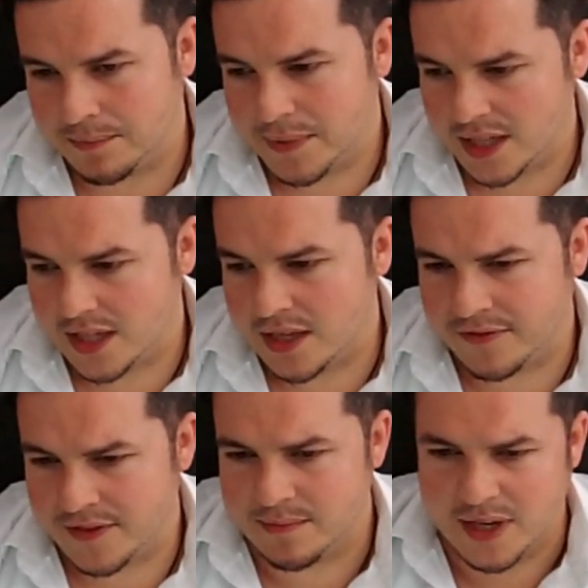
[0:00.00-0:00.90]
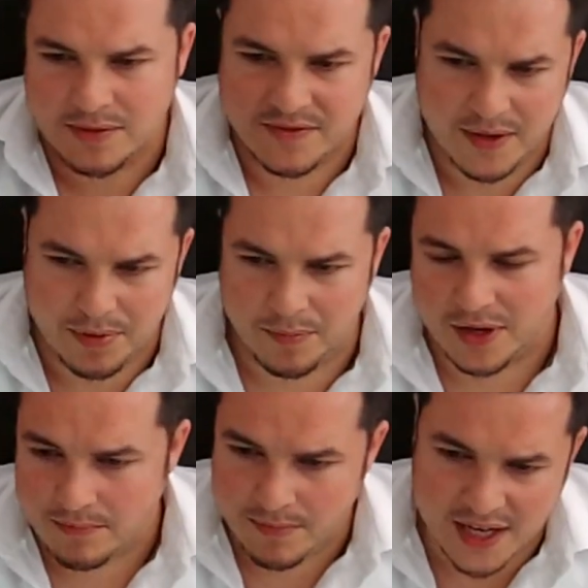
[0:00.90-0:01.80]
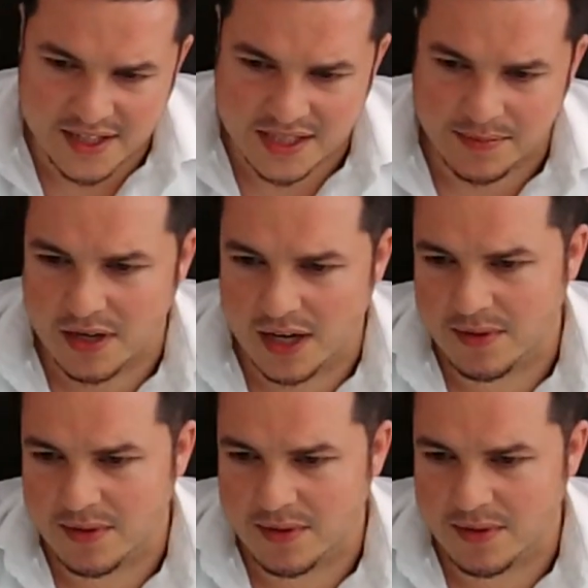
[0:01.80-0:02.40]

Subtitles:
But if it becomes very popular and many subscribers